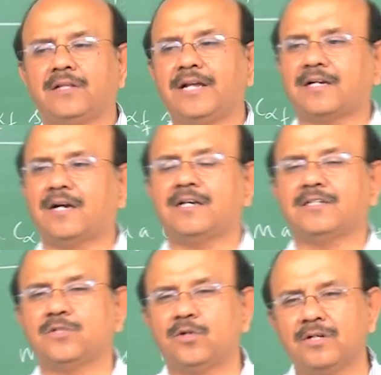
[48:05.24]
that car
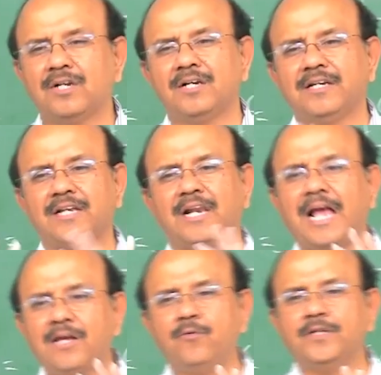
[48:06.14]
is good in a
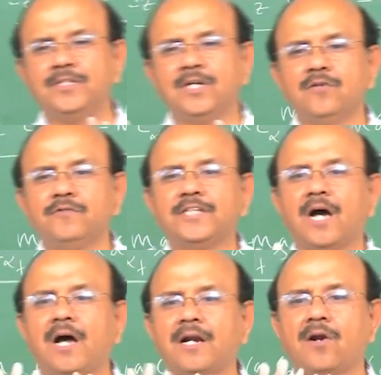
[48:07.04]
language which
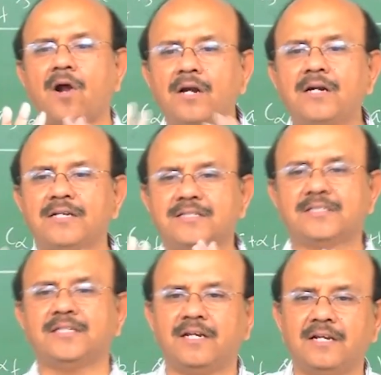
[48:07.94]
are not
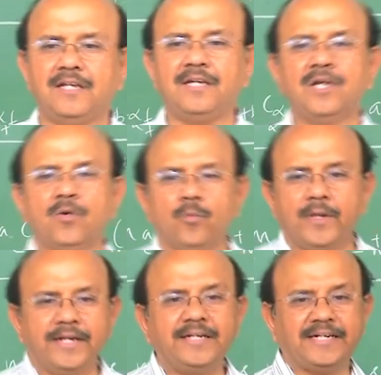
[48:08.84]
necessarily
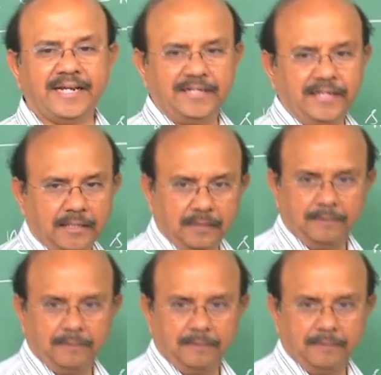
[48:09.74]
very technical.